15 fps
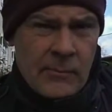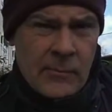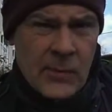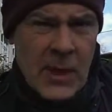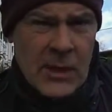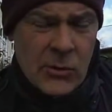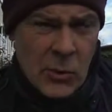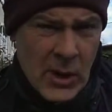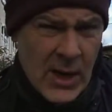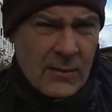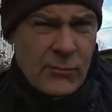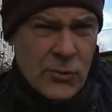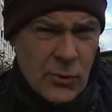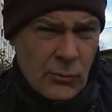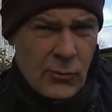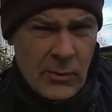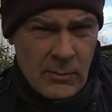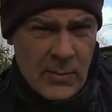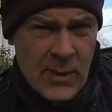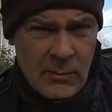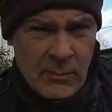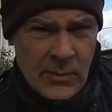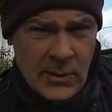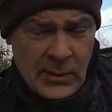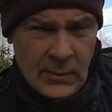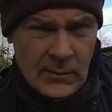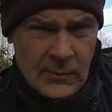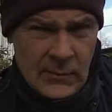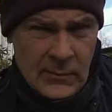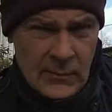and you have to remember
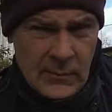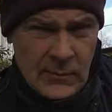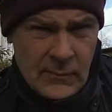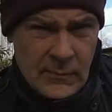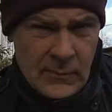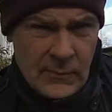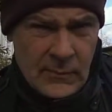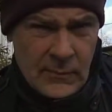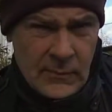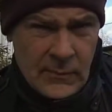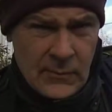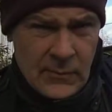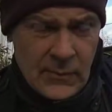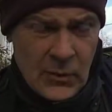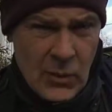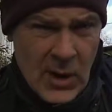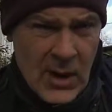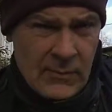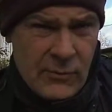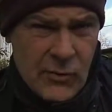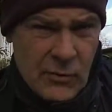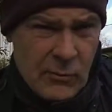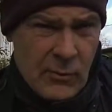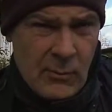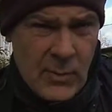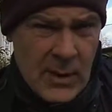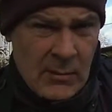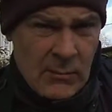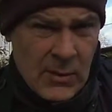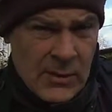you have to
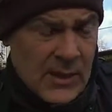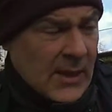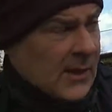remember that